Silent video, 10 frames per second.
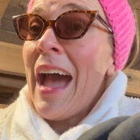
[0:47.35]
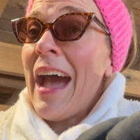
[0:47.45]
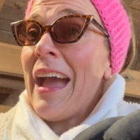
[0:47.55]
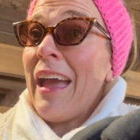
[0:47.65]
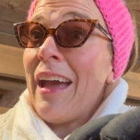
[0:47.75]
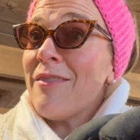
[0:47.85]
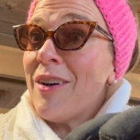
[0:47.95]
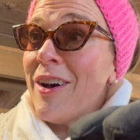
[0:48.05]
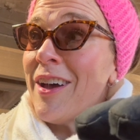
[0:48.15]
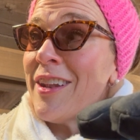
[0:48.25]
I have
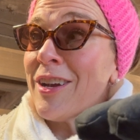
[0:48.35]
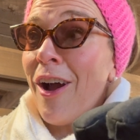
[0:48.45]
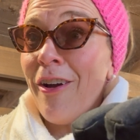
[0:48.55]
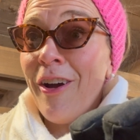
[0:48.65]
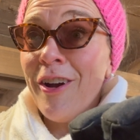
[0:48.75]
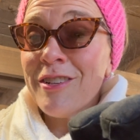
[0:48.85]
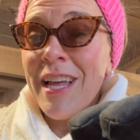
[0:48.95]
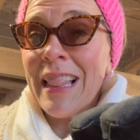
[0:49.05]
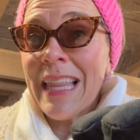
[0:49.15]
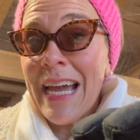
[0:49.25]
on Carhartt
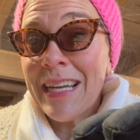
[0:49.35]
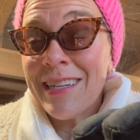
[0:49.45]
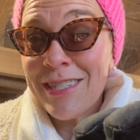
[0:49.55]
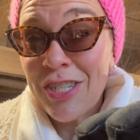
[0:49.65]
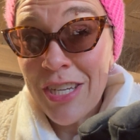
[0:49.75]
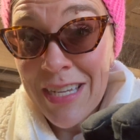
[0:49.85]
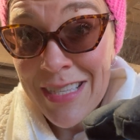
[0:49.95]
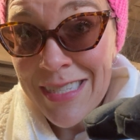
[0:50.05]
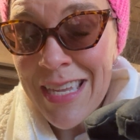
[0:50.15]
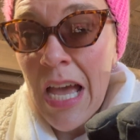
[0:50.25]
lined
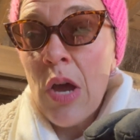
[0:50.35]
jeans